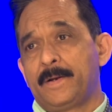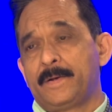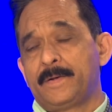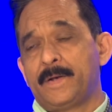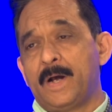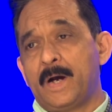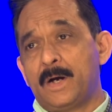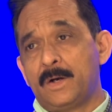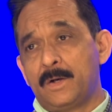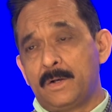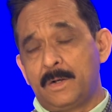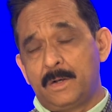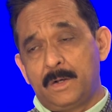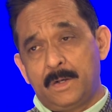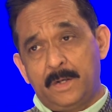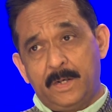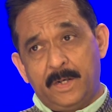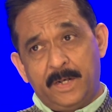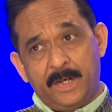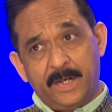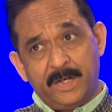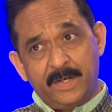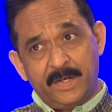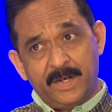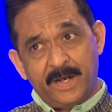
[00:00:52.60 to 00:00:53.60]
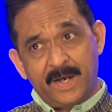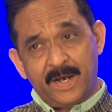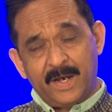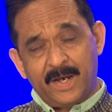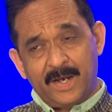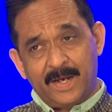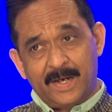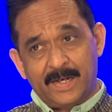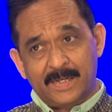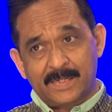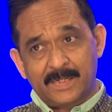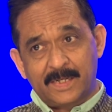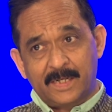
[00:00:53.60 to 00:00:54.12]
Now, India
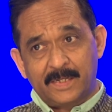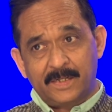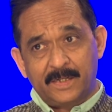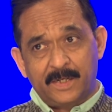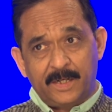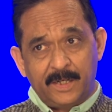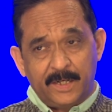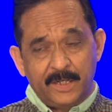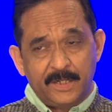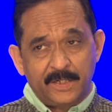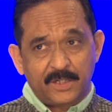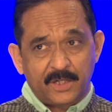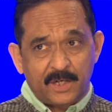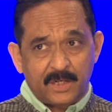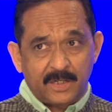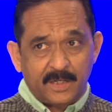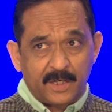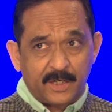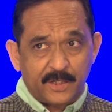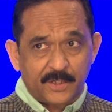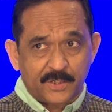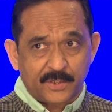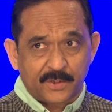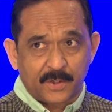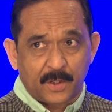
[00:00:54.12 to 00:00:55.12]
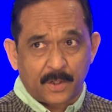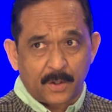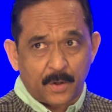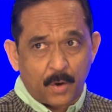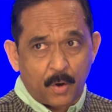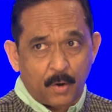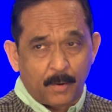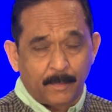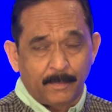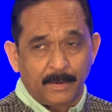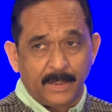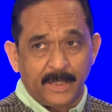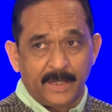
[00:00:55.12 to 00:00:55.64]
has an international
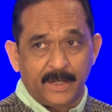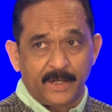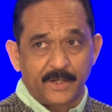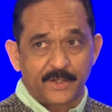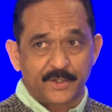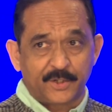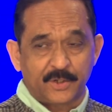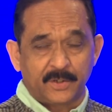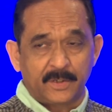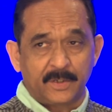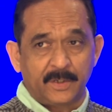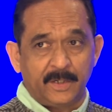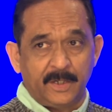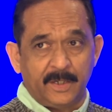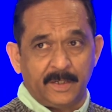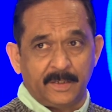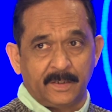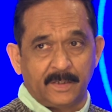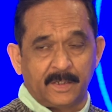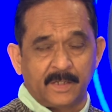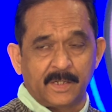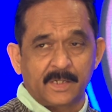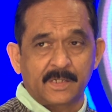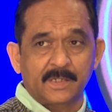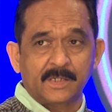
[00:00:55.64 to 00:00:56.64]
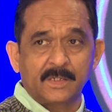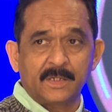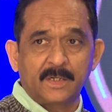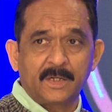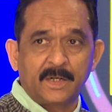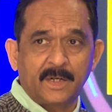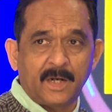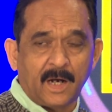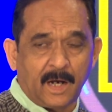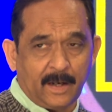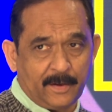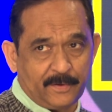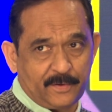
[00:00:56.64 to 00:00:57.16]
obligation in this
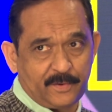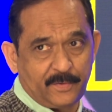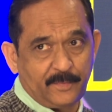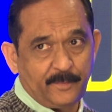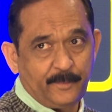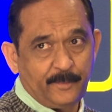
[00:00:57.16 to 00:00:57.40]
regard.